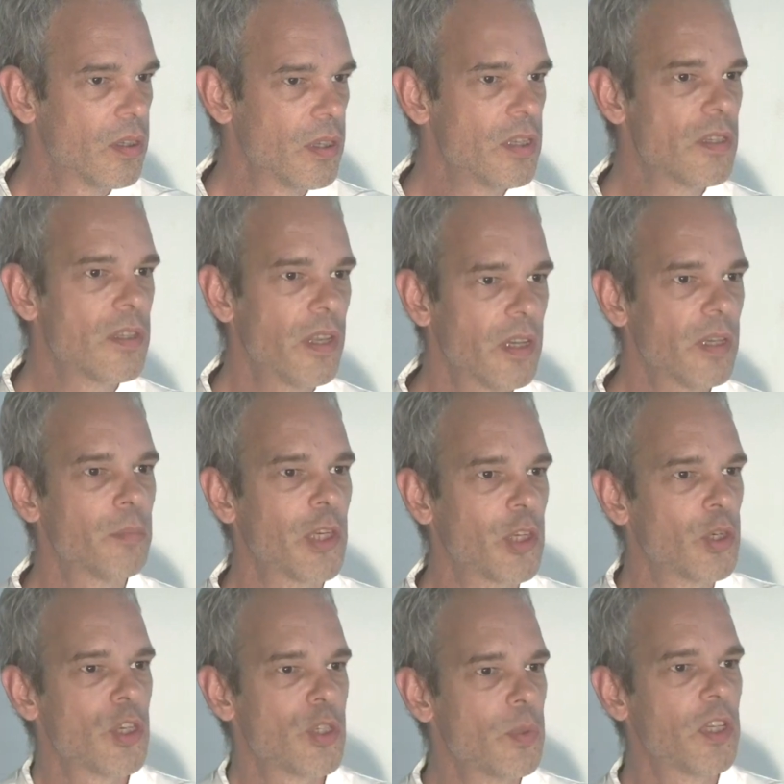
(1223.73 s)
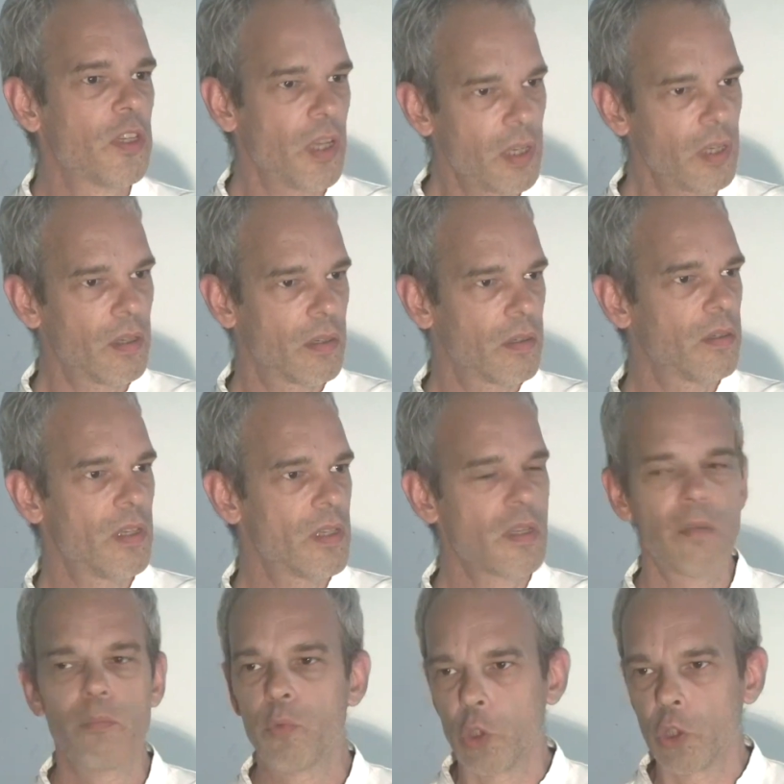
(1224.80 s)
is there because we think it's
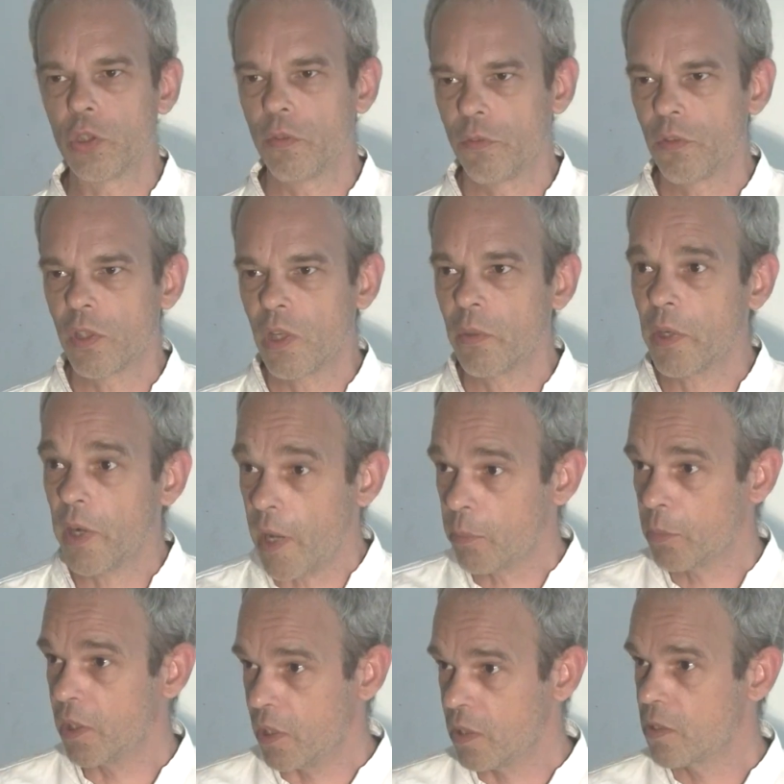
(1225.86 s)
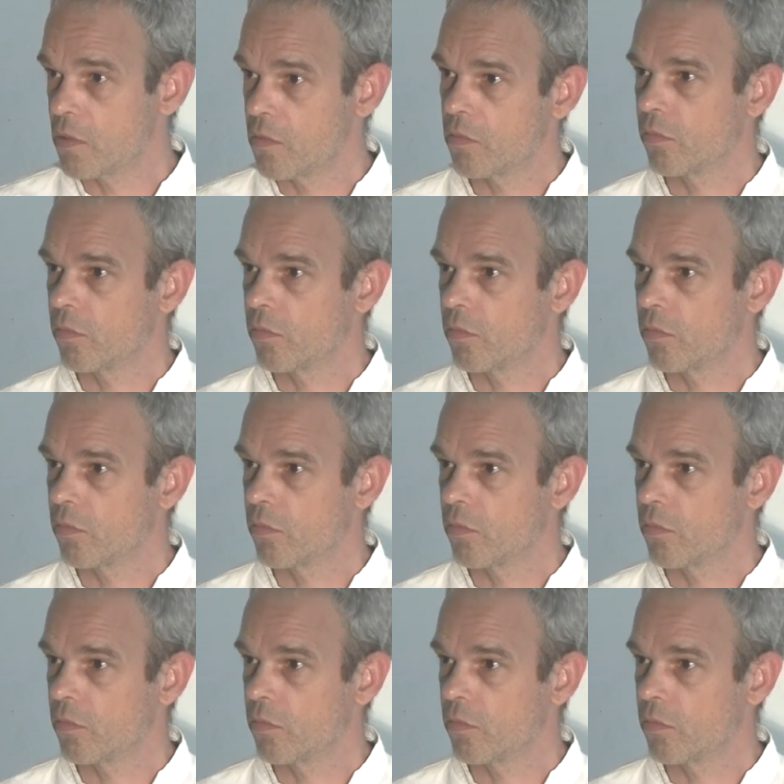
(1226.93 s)
important for our happiness.